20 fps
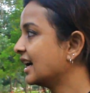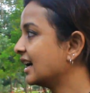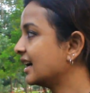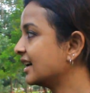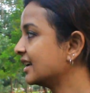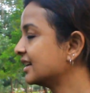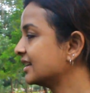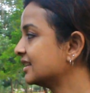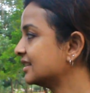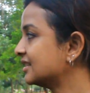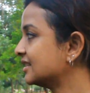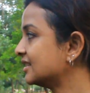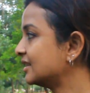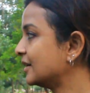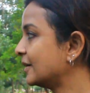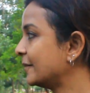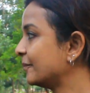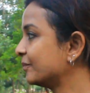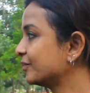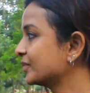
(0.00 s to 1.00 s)
And uh,
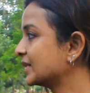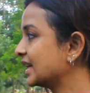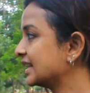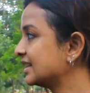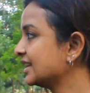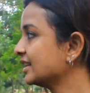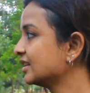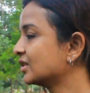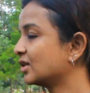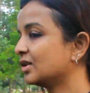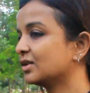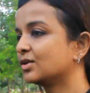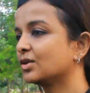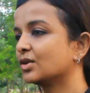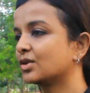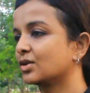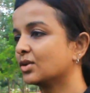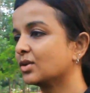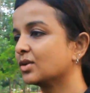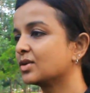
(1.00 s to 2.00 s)
I think it also
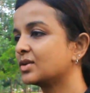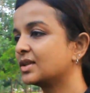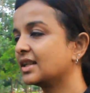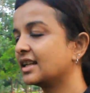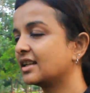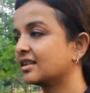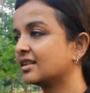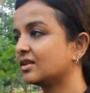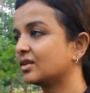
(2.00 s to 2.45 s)
shows that